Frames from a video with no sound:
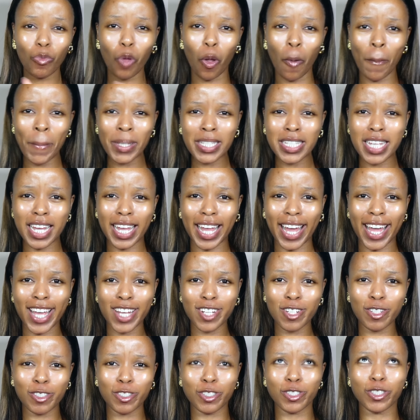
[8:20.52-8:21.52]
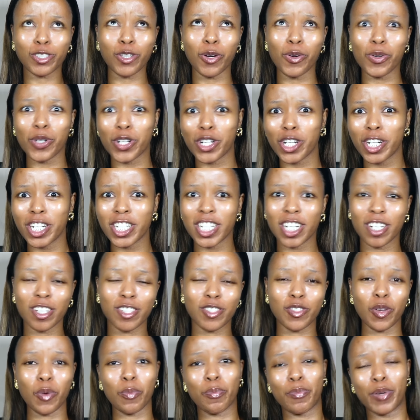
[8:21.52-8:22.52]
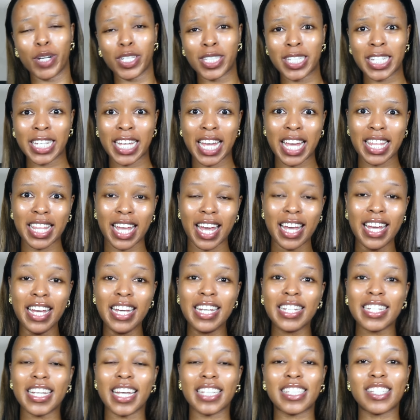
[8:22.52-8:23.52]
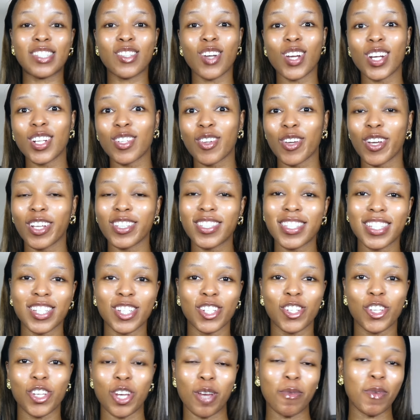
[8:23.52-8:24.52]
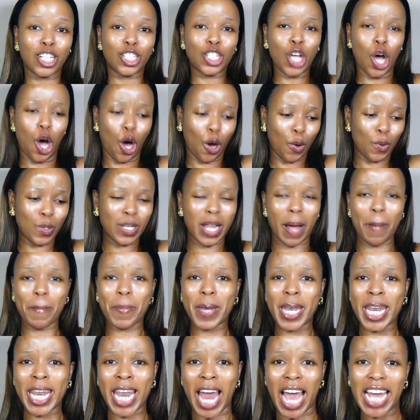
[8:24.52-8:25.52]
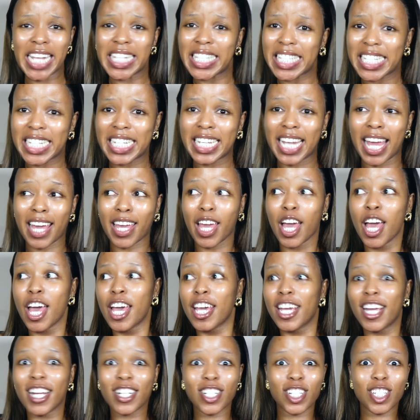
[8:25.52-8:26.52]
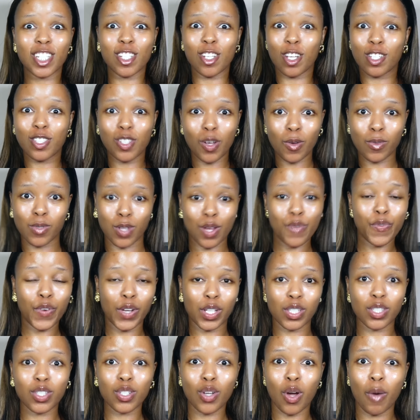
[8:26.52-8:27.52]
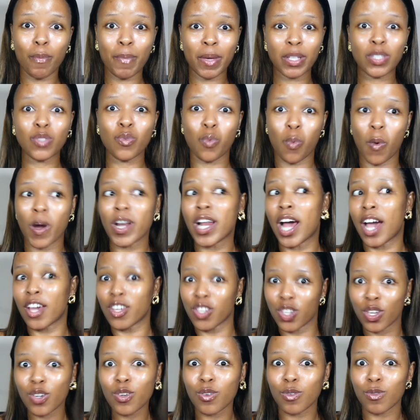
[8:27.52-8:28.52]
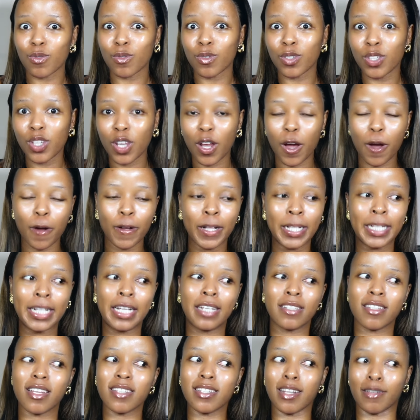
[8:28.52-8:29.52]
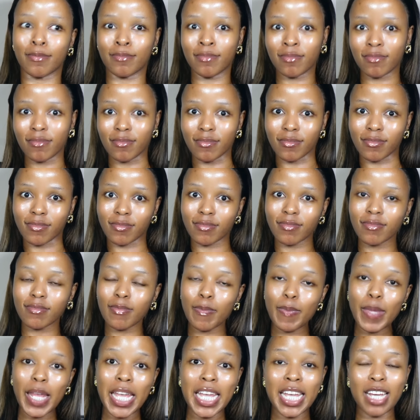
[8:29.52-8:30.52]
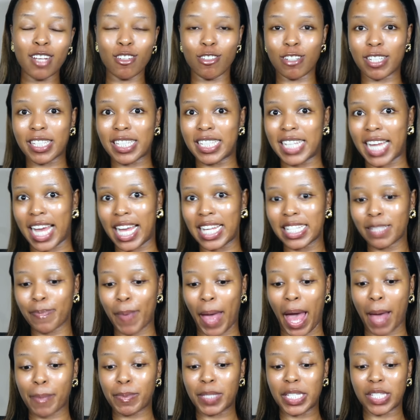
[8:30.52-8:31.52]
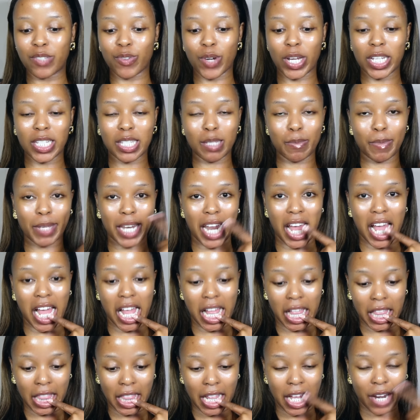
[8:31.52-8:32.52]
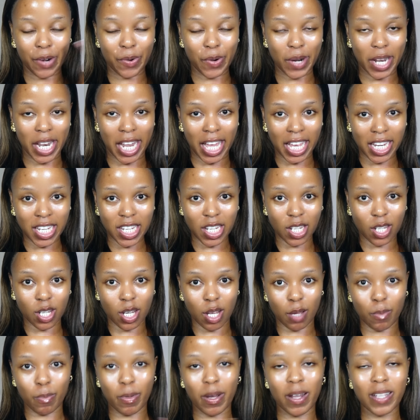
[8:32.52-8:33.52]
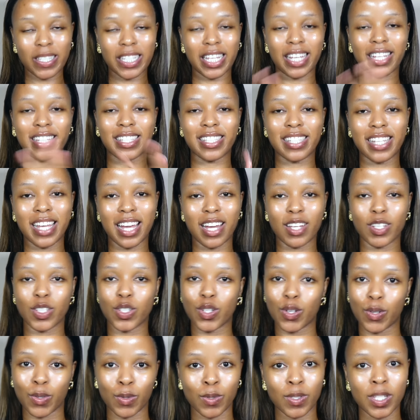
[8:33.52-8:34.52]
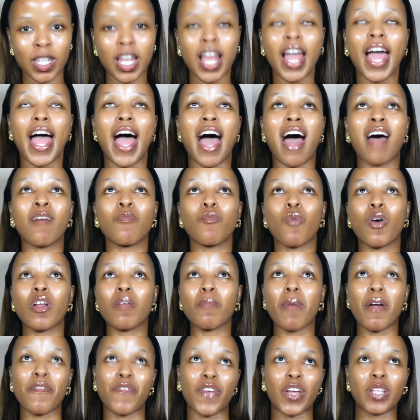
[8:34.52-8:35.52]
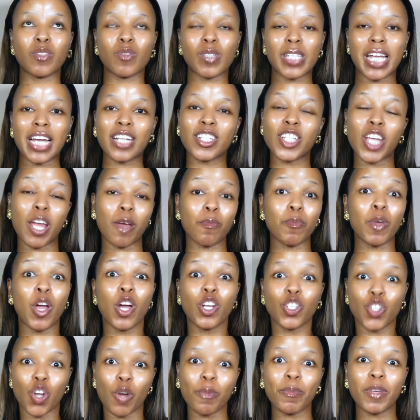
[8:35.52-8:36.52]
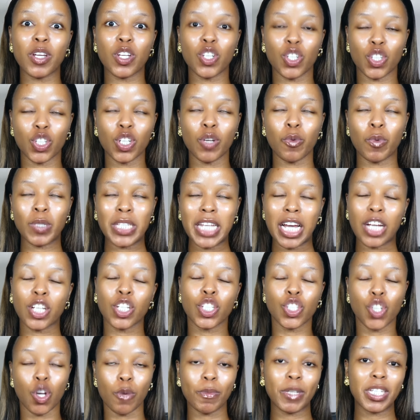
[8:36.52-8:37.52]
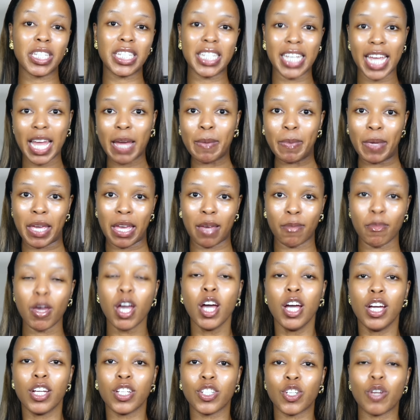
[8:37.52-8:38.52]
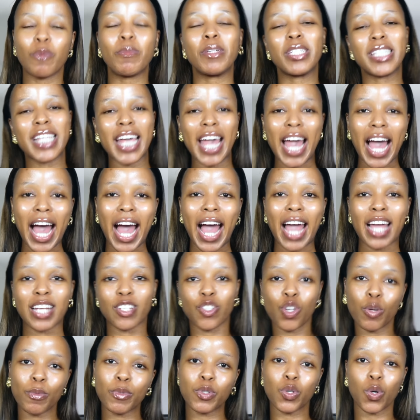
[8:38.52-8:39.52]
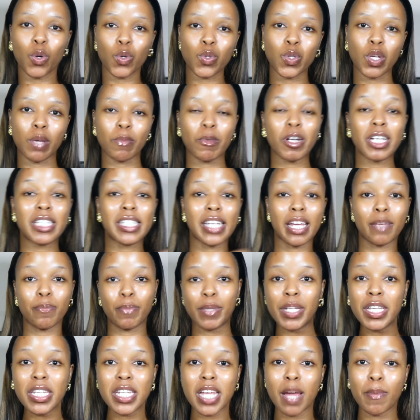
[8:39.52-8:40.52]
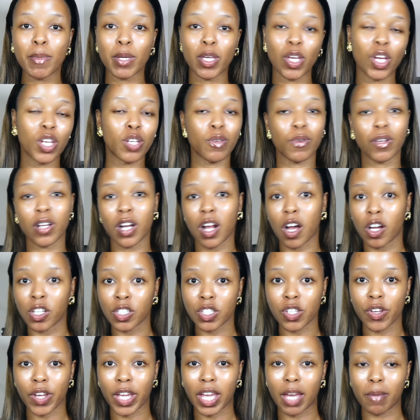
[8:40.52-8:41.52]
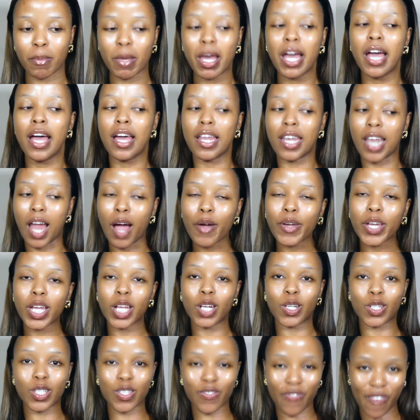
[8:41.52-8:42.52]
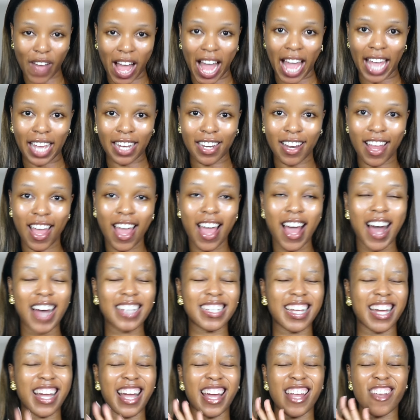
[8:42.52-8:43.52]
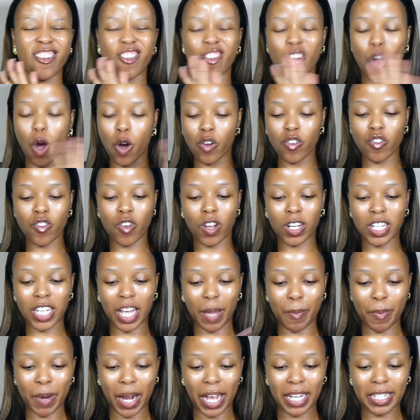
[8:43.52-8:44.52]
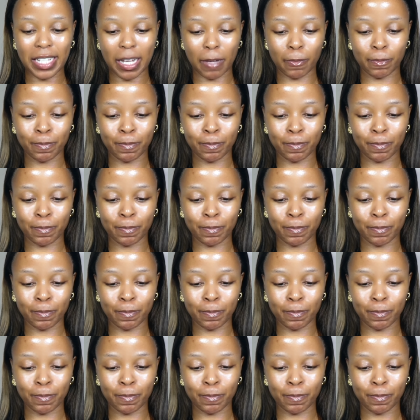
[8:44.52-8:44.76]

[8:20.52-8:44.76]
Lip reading: Mr. Guy looks so good. He looks so put together. He had started going to the gym, toned up nicely. Like, he just looks so different compared to what I knew, you know? So I was like, he looks nice. Perhaps he's ready to be in a relationship. But I was like, see, I don't. And one of my friends was like, Chomi, DM him. Chomi, say hi. Chomi, talk to him. Because he had been DMing you and you were not answering him. Now he looks fine. I was like, nope, not in your pride.